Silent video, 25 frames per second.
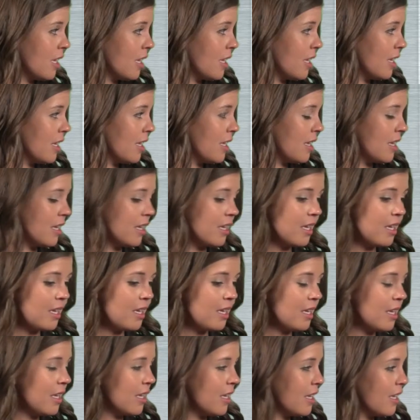
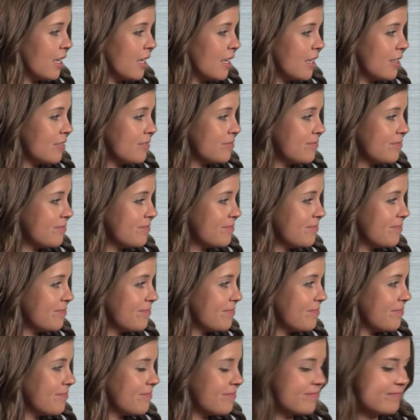
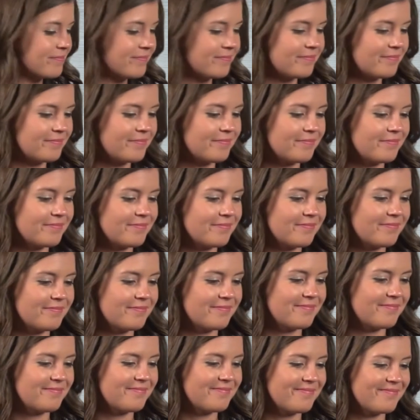
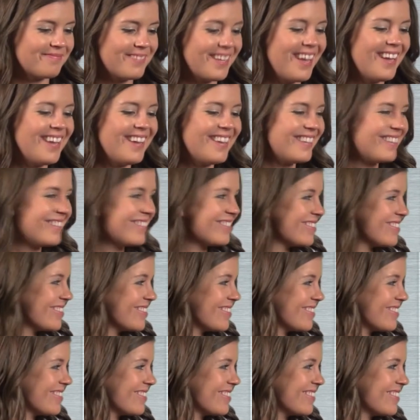
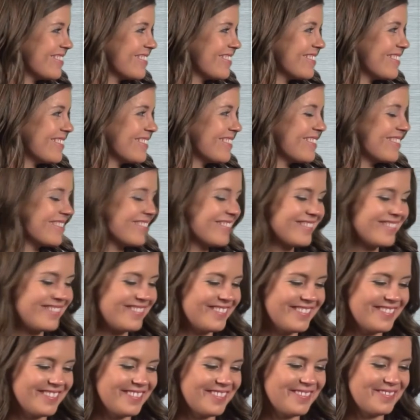
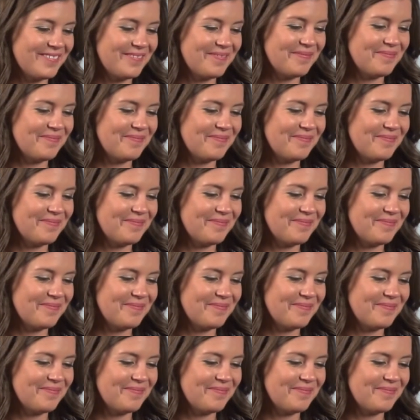The person shown says nothing.